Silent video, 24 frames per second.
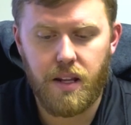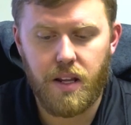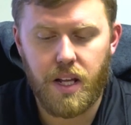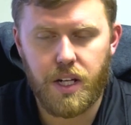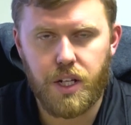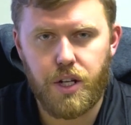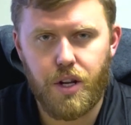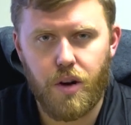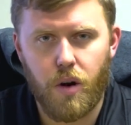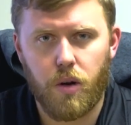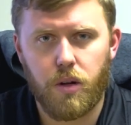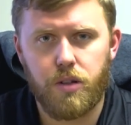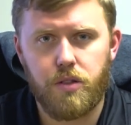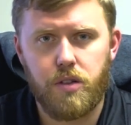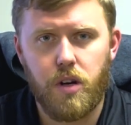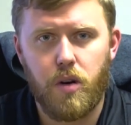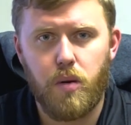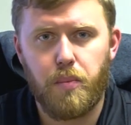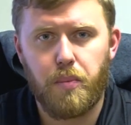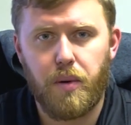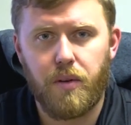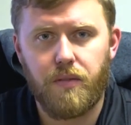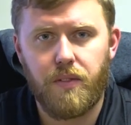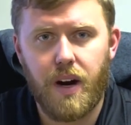they should also
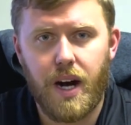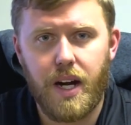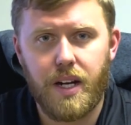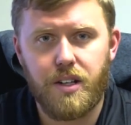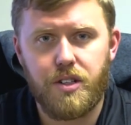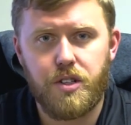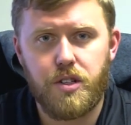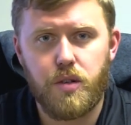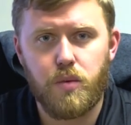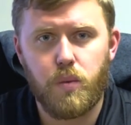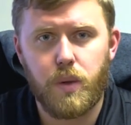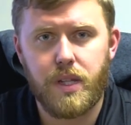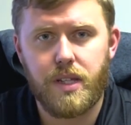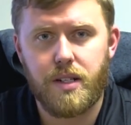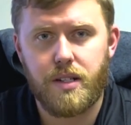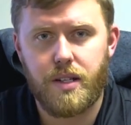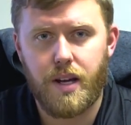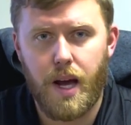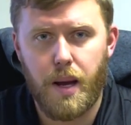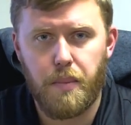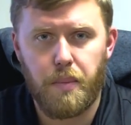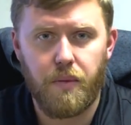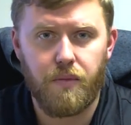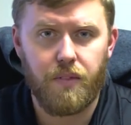provide you with the
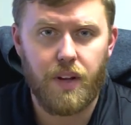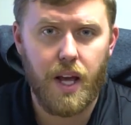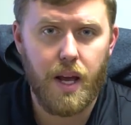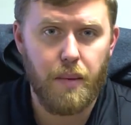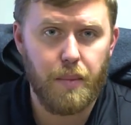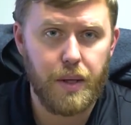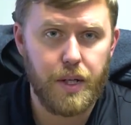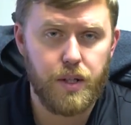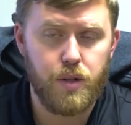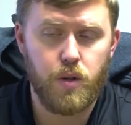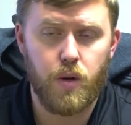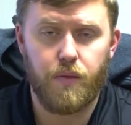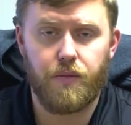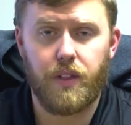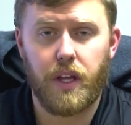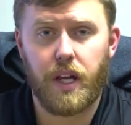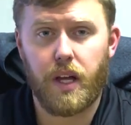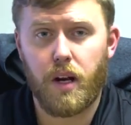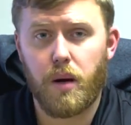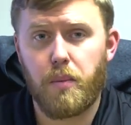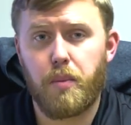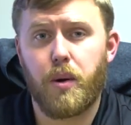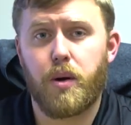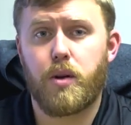type of damage. So if they
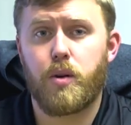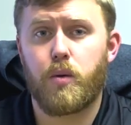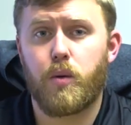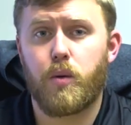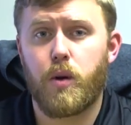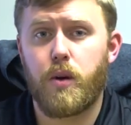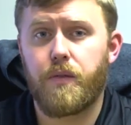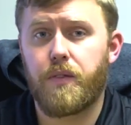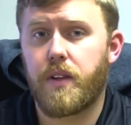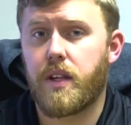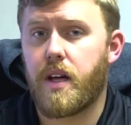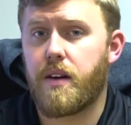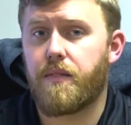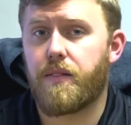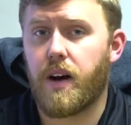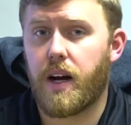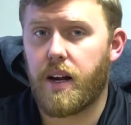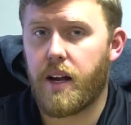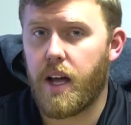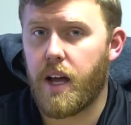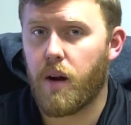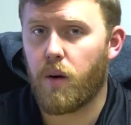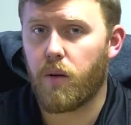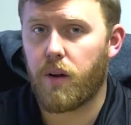get up on your roof and they find
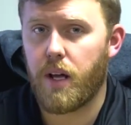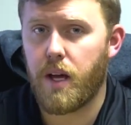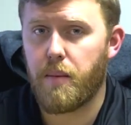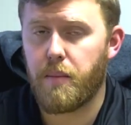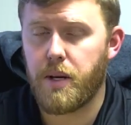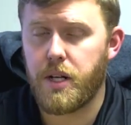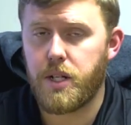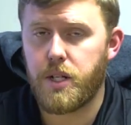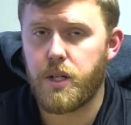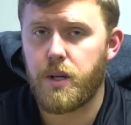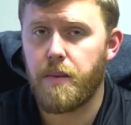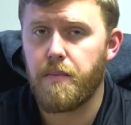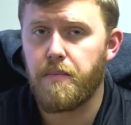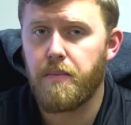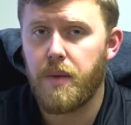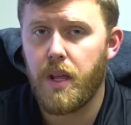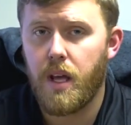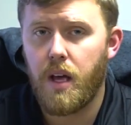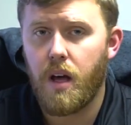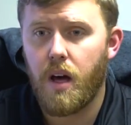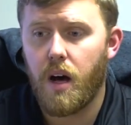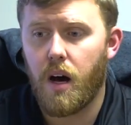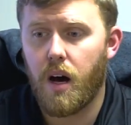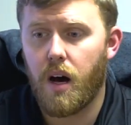hail damage,
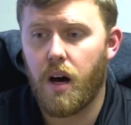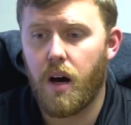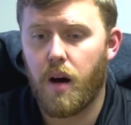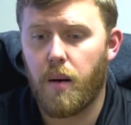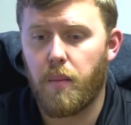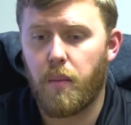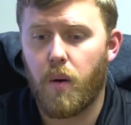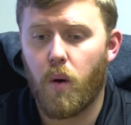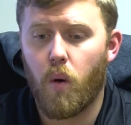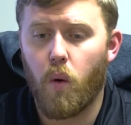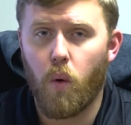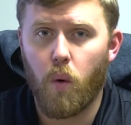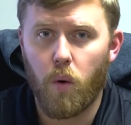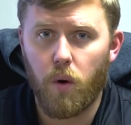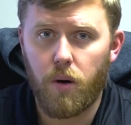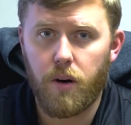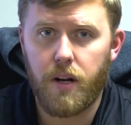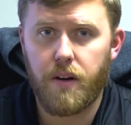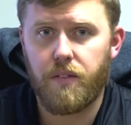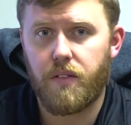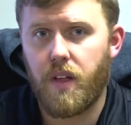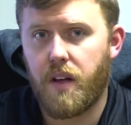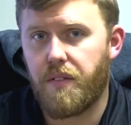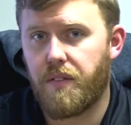or
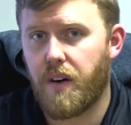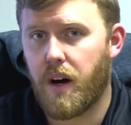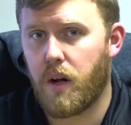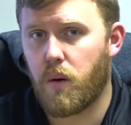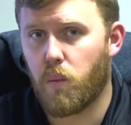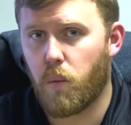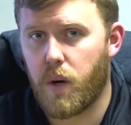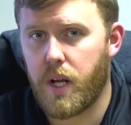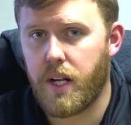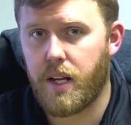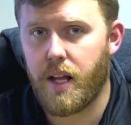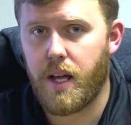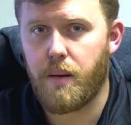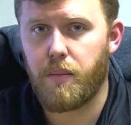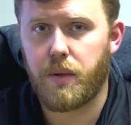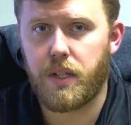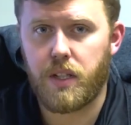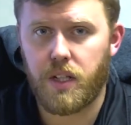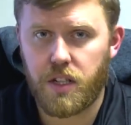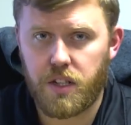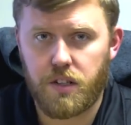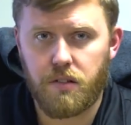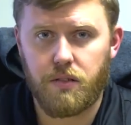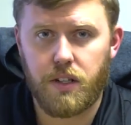if they find wind damage,
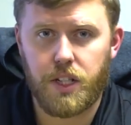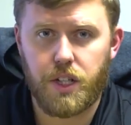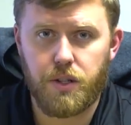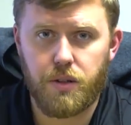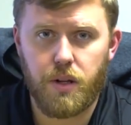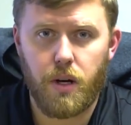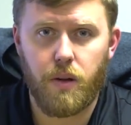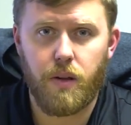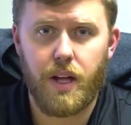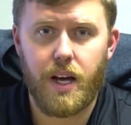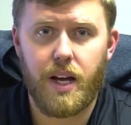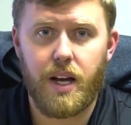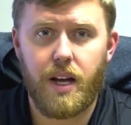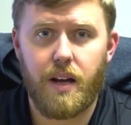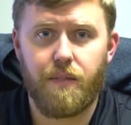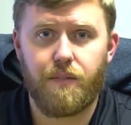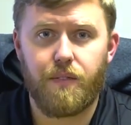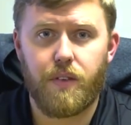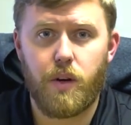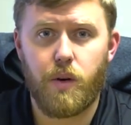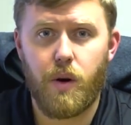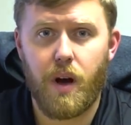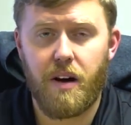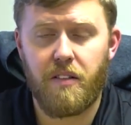they should let you know that. If
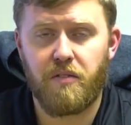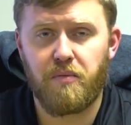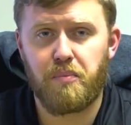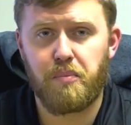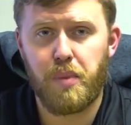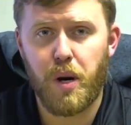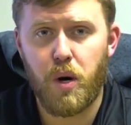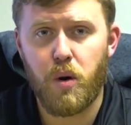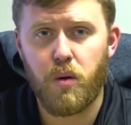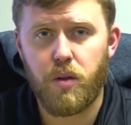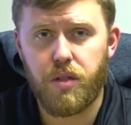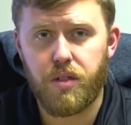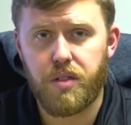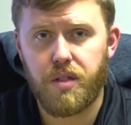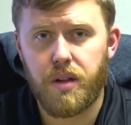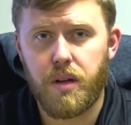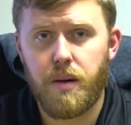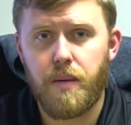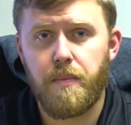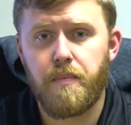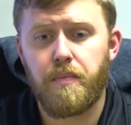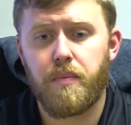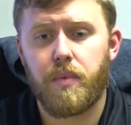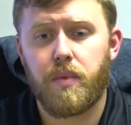you have both,
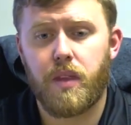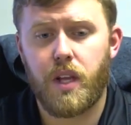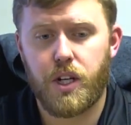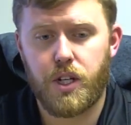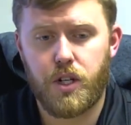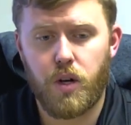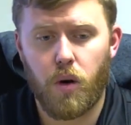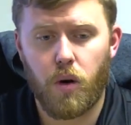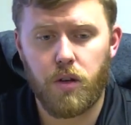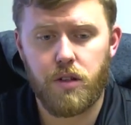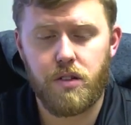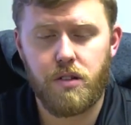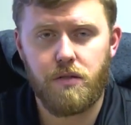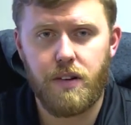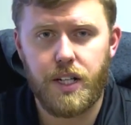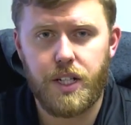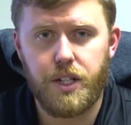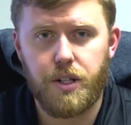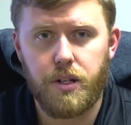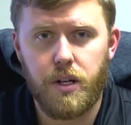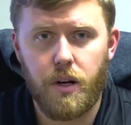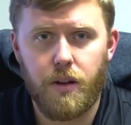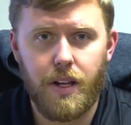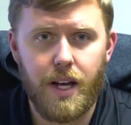they should also let
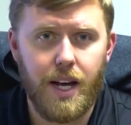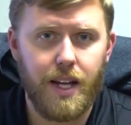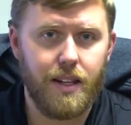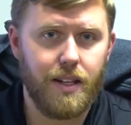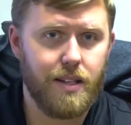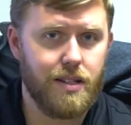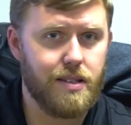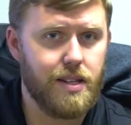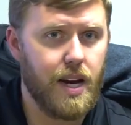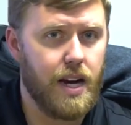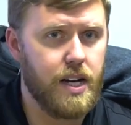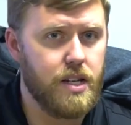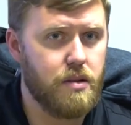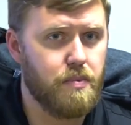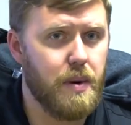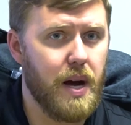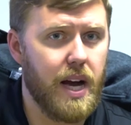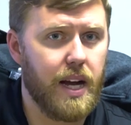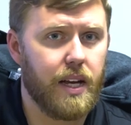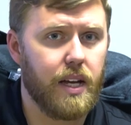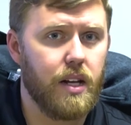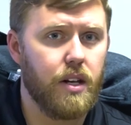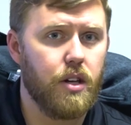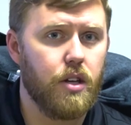you know that. And this ties
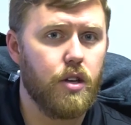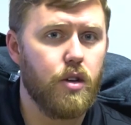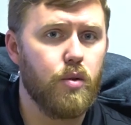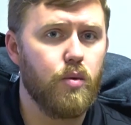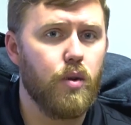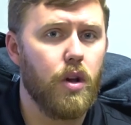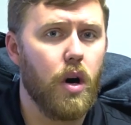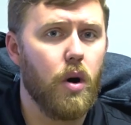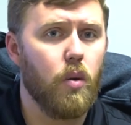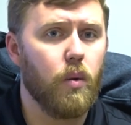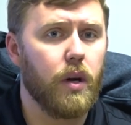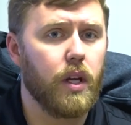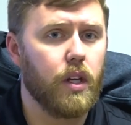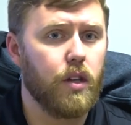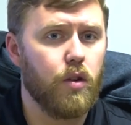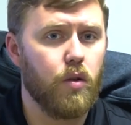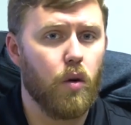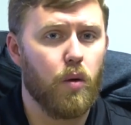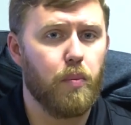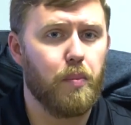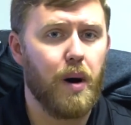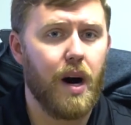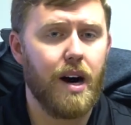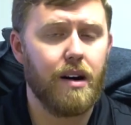back into you knowing your
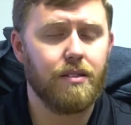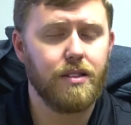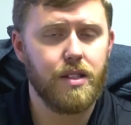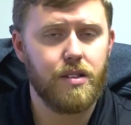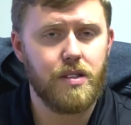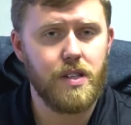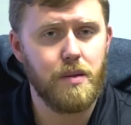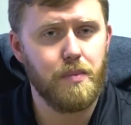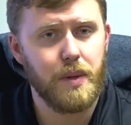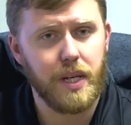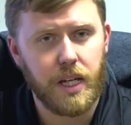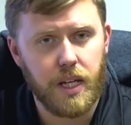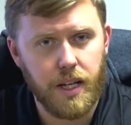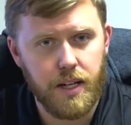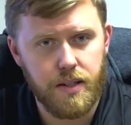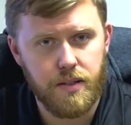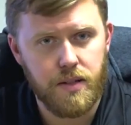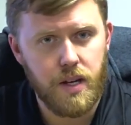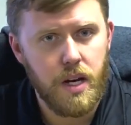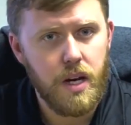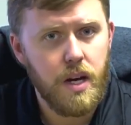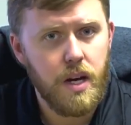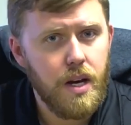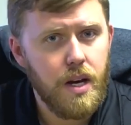policy, because
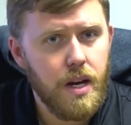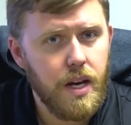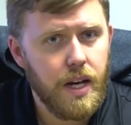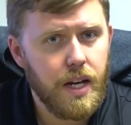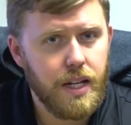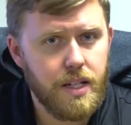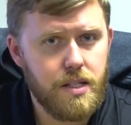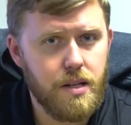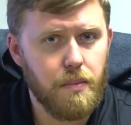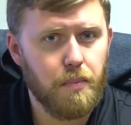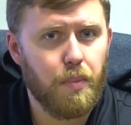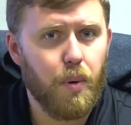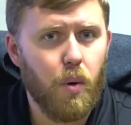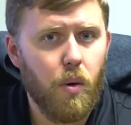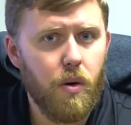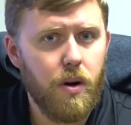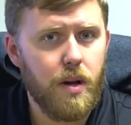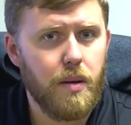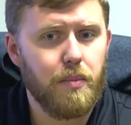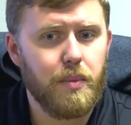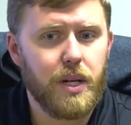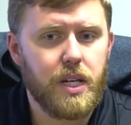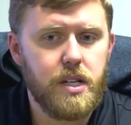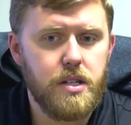it's
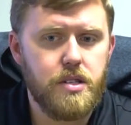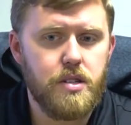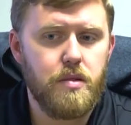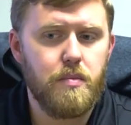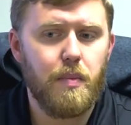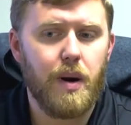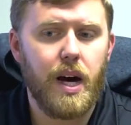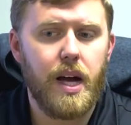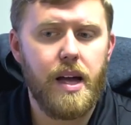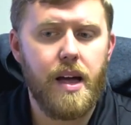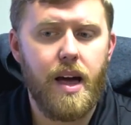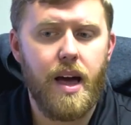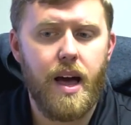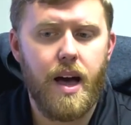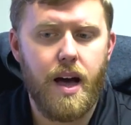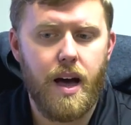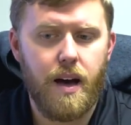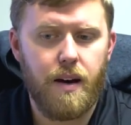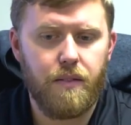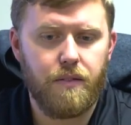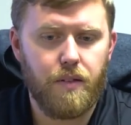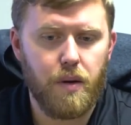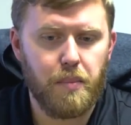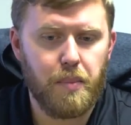important, because you might
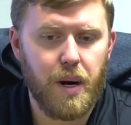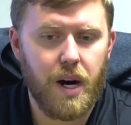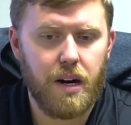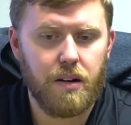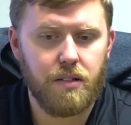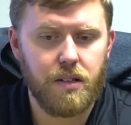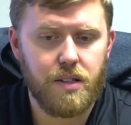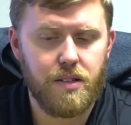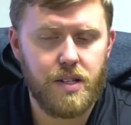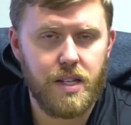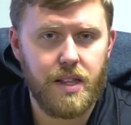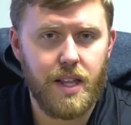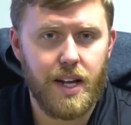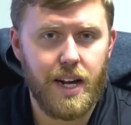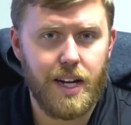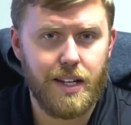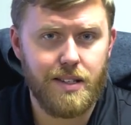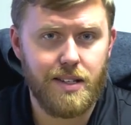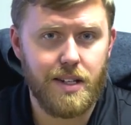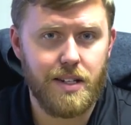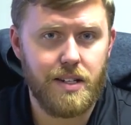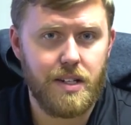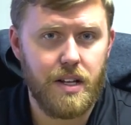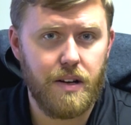have a policy that has
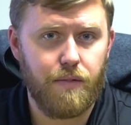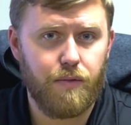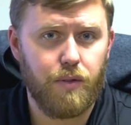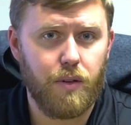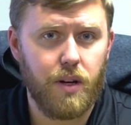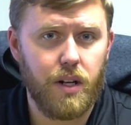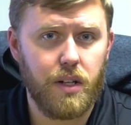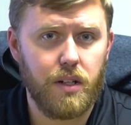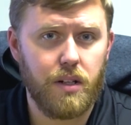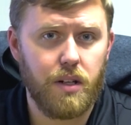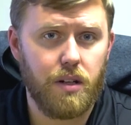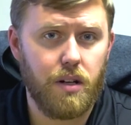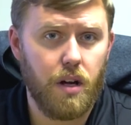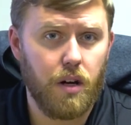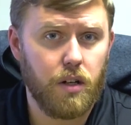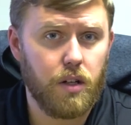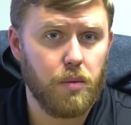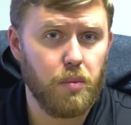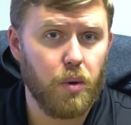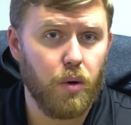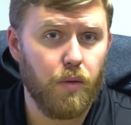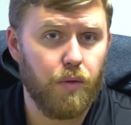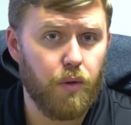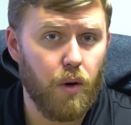a different
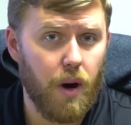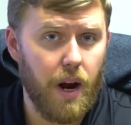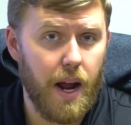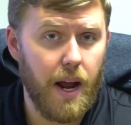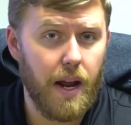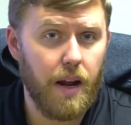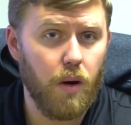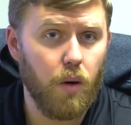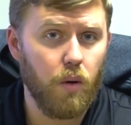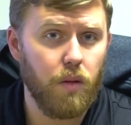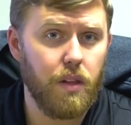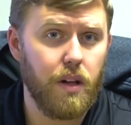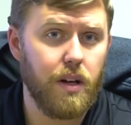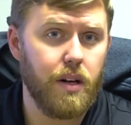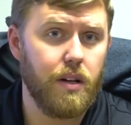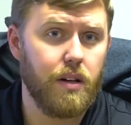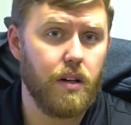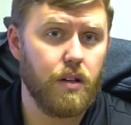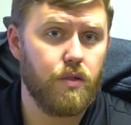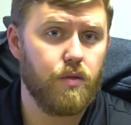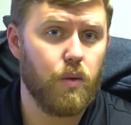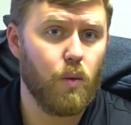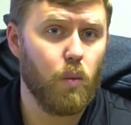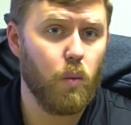deductible for hail than it
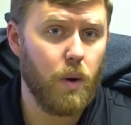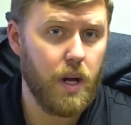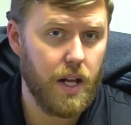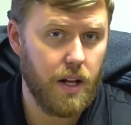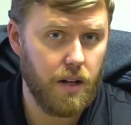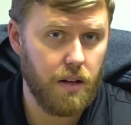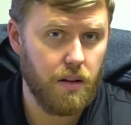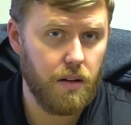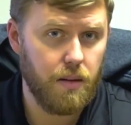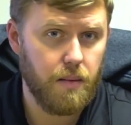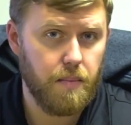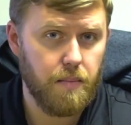does for wind.